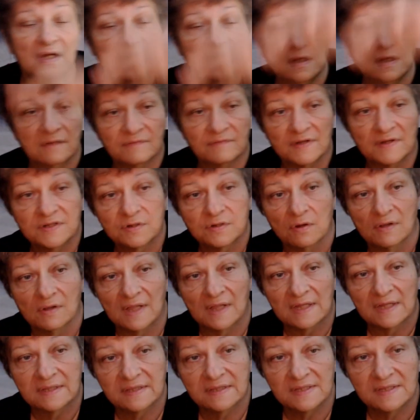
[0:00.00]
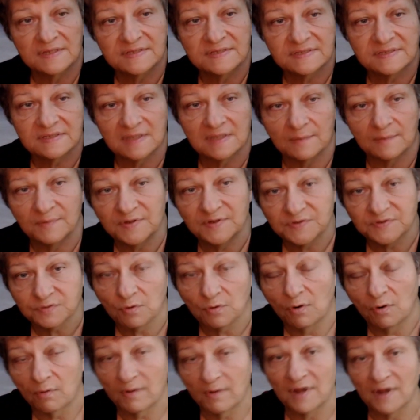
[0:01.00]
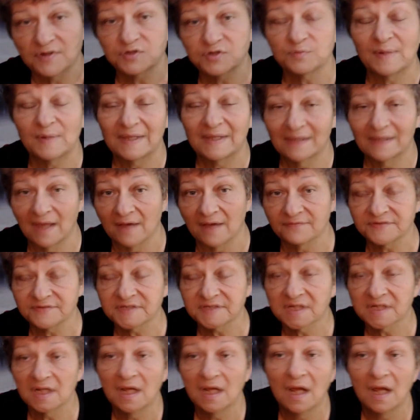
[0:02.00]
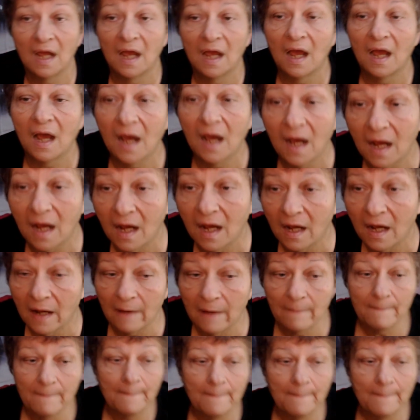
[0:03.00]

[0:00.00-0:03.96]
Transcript: If I go like this, that means go around to my left. And